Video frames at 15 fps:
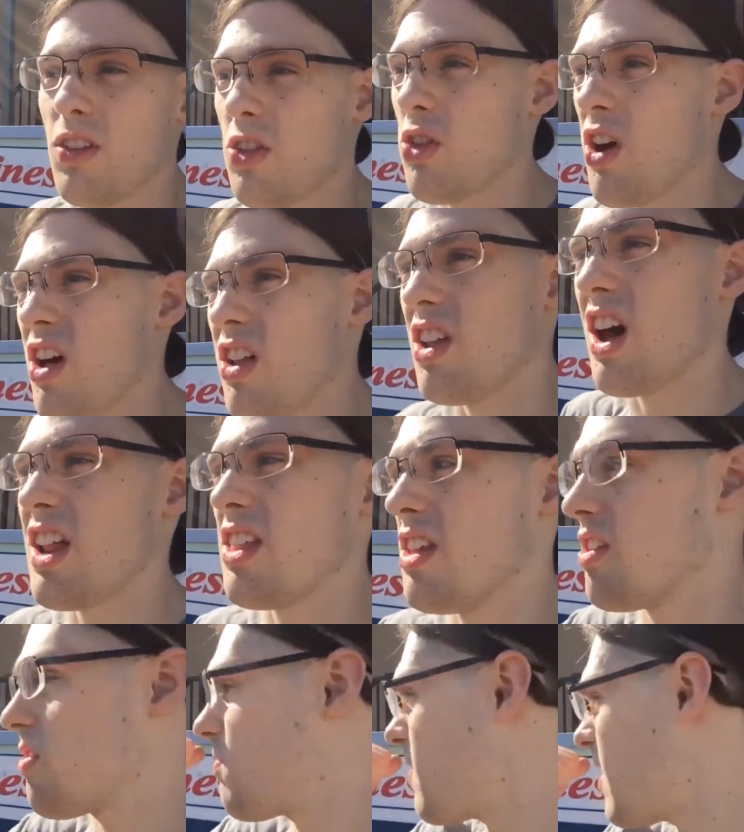saw a lot of
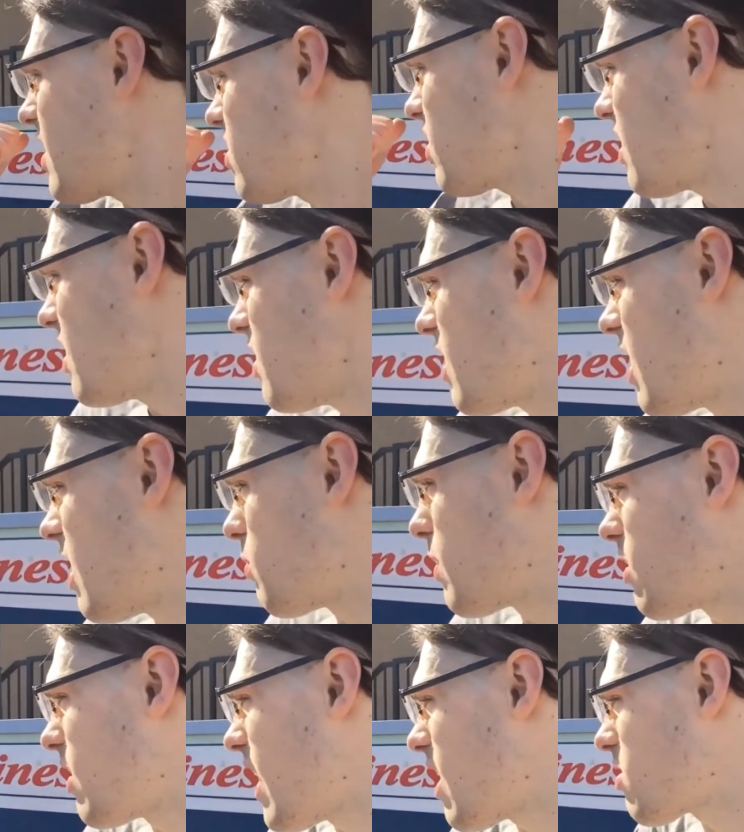these fancy uh,
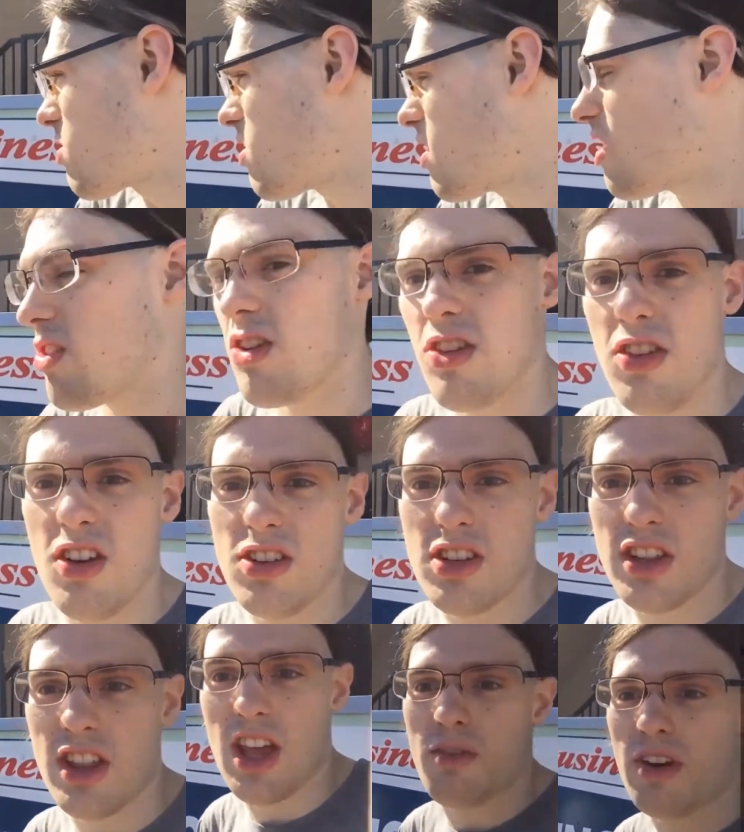rental houses and such
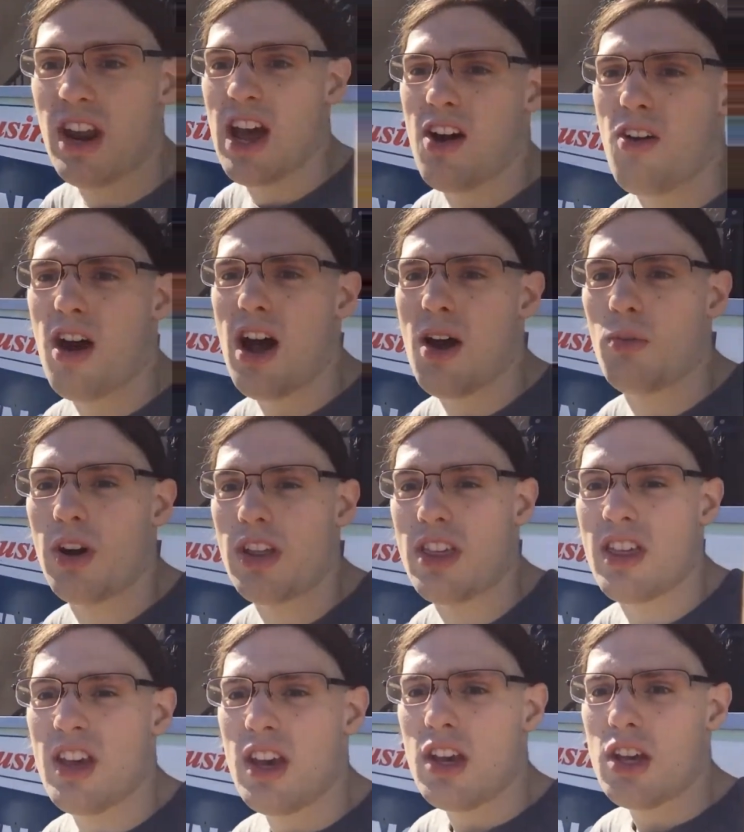like that. Now I'm with
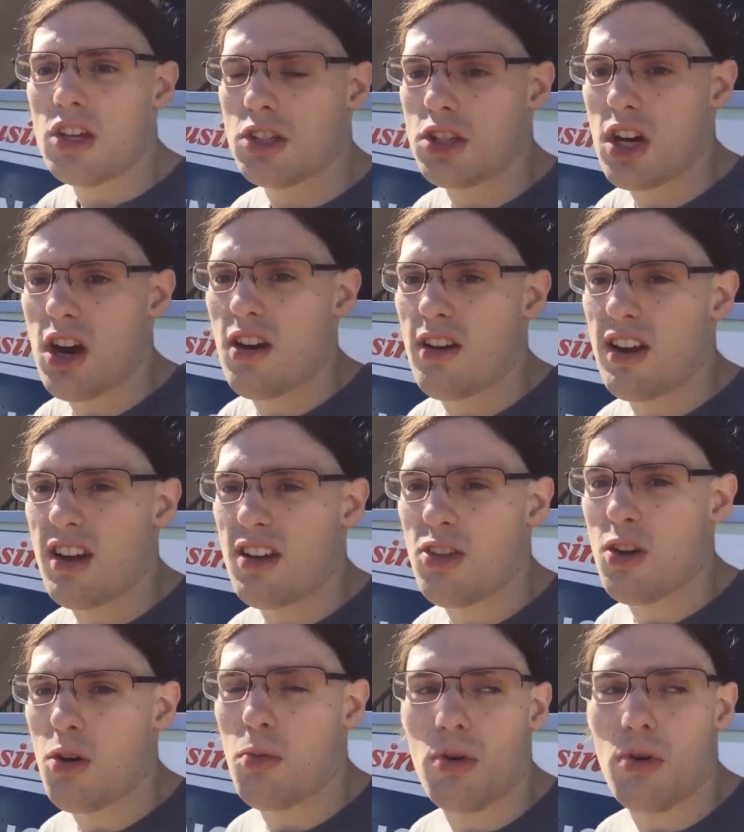Jerry. So